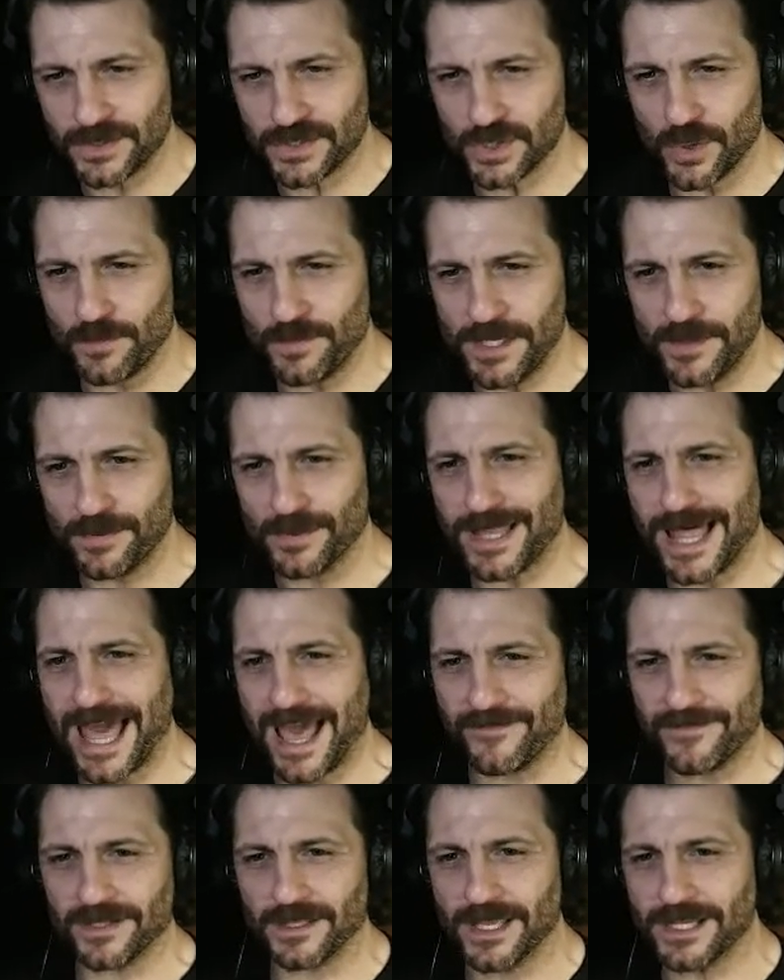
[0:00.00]
So people
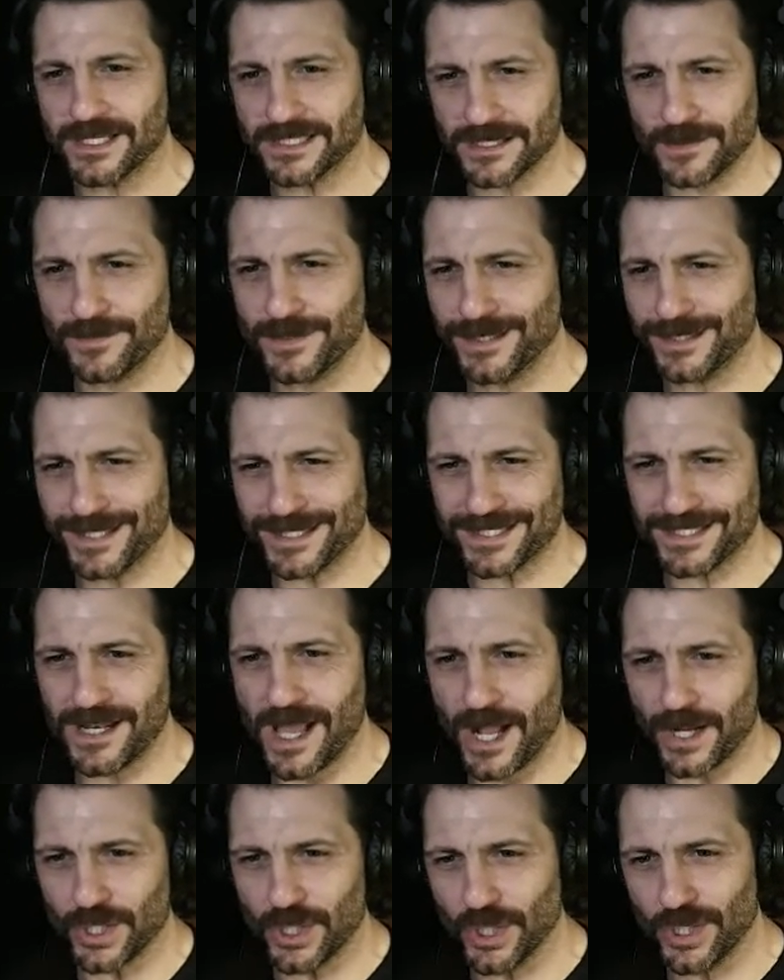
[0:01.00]
have to like something that's
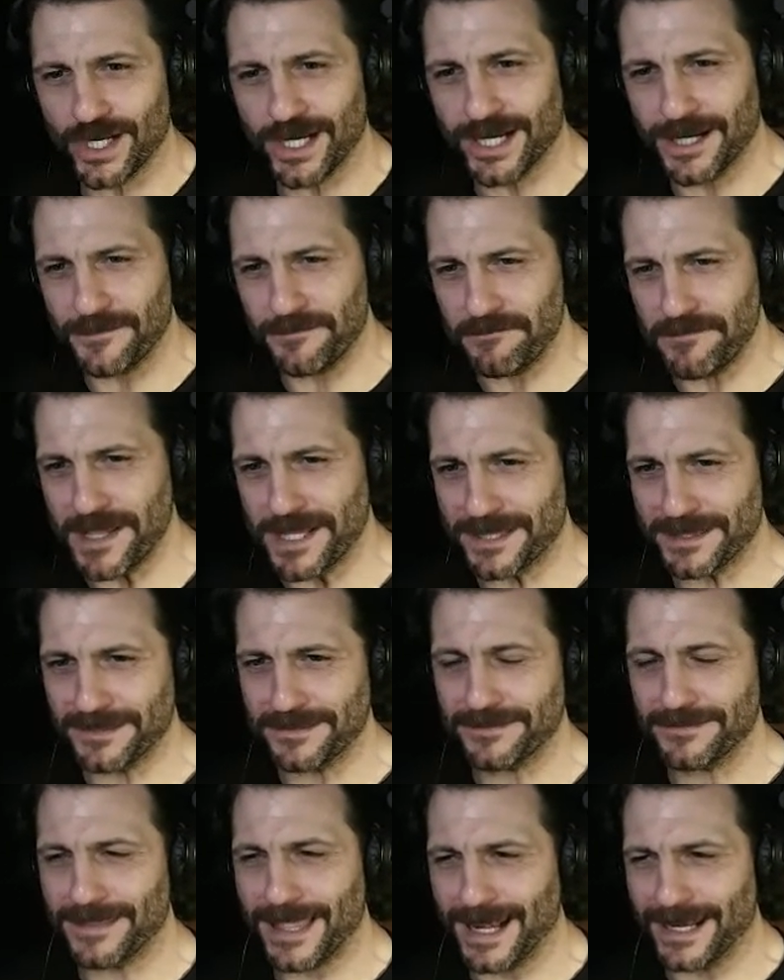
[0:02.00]
not good and admit
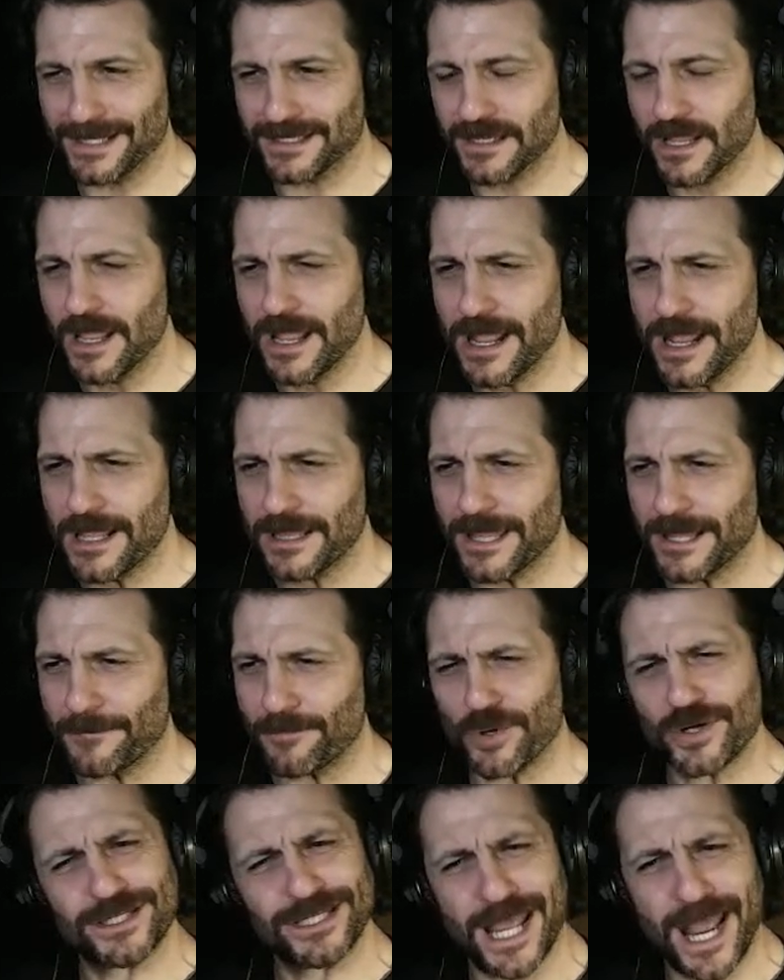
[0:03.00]
that it, like,
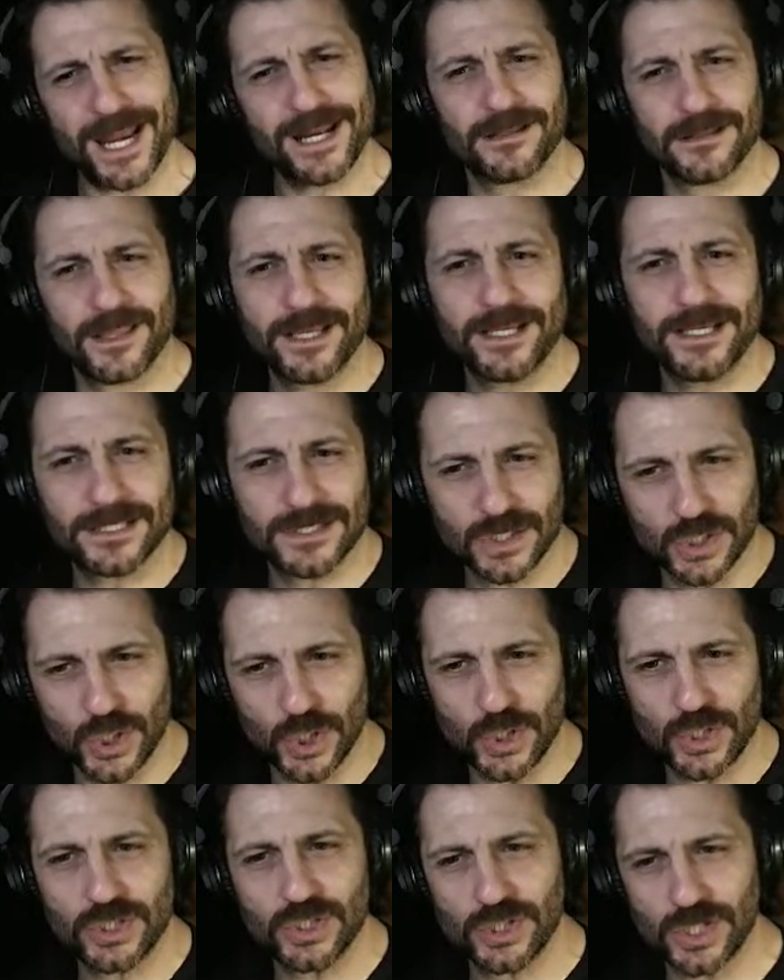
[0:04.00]
pretend like it's
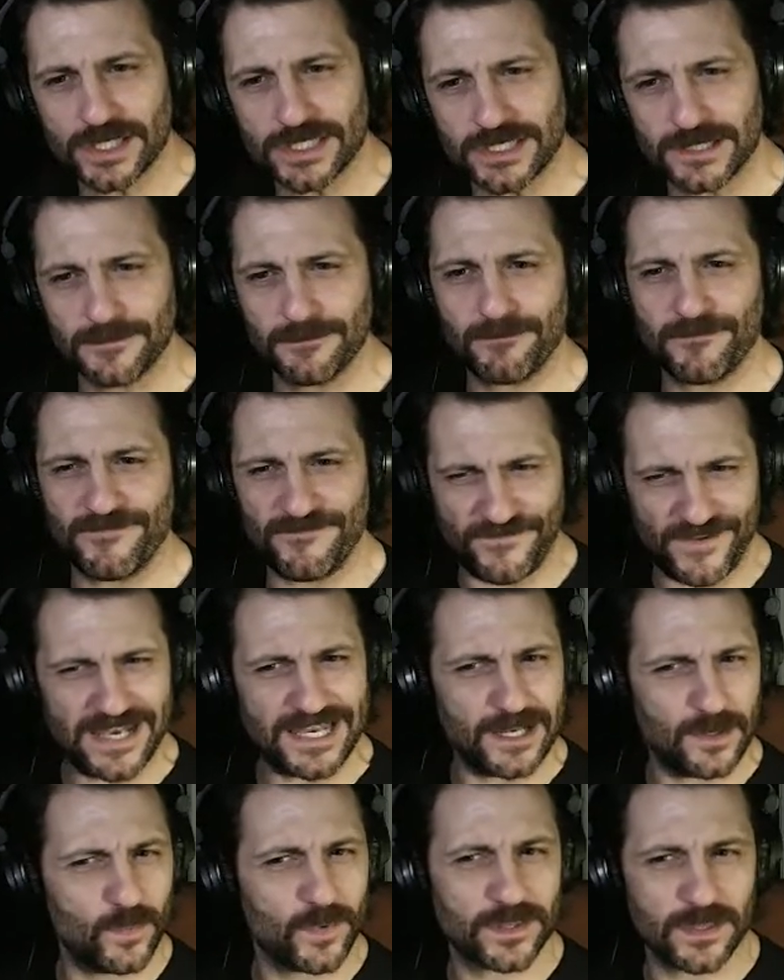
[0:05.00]
good just to fit
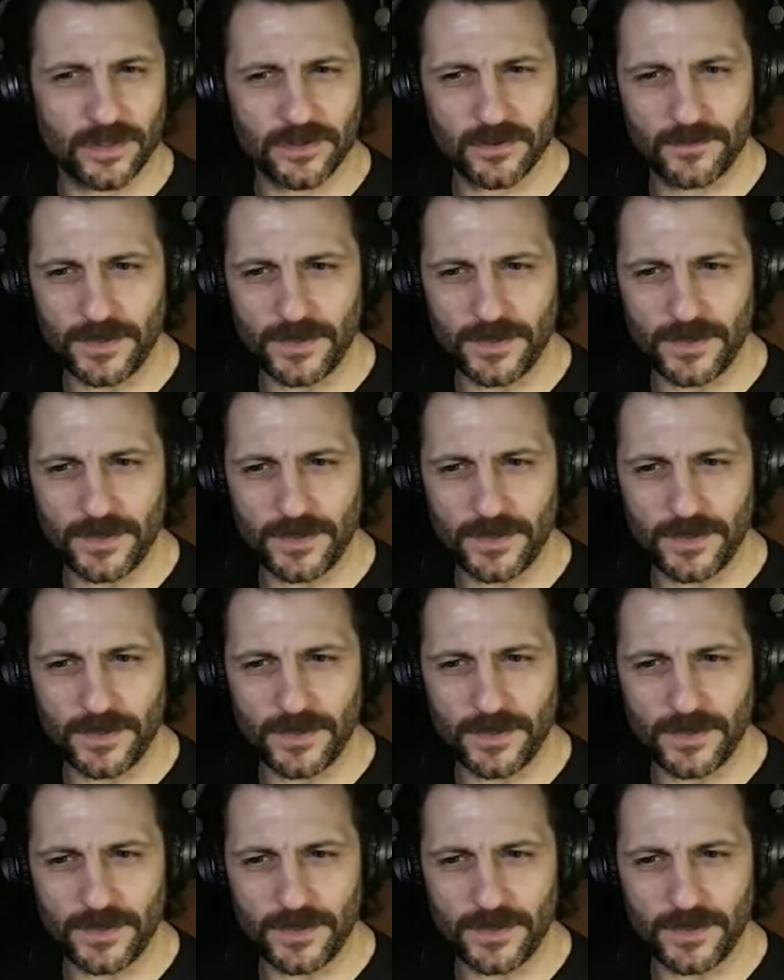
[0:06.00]
in with other